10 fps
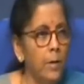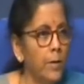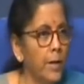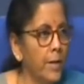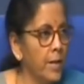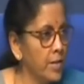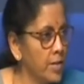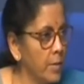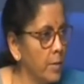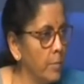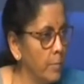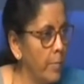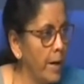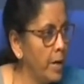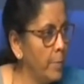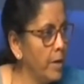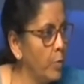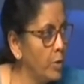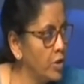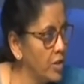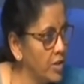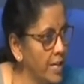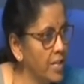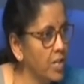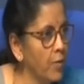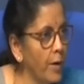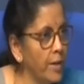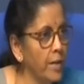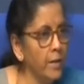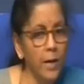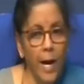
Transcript: that there is a pandemic which the states are fighting,